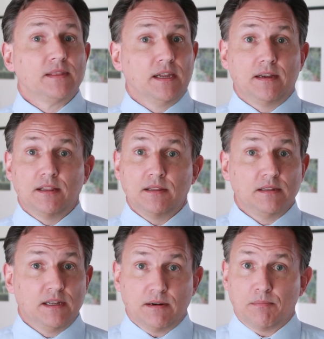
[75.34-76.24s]
then
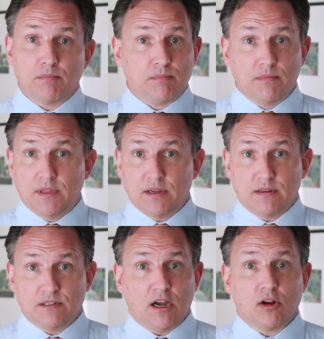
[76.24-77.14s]

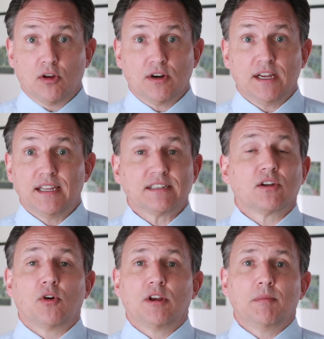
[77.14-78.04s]
the dog owner isn't
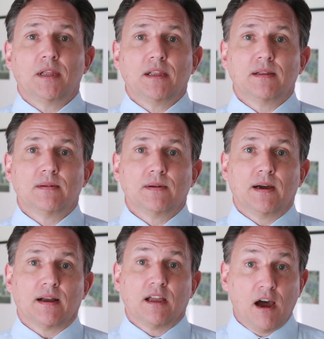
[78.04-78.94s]
going to be
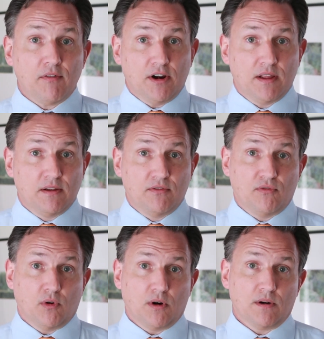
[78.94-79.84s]
uh, covered
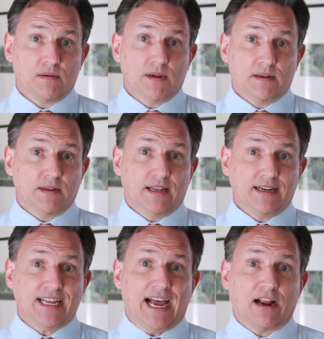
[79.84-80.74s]
for a, an
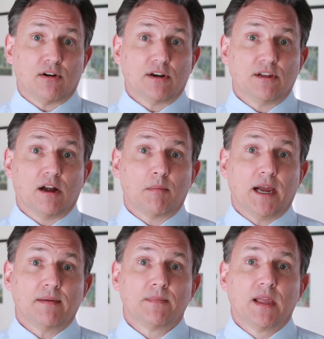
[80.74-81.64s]
attack or a dog bite.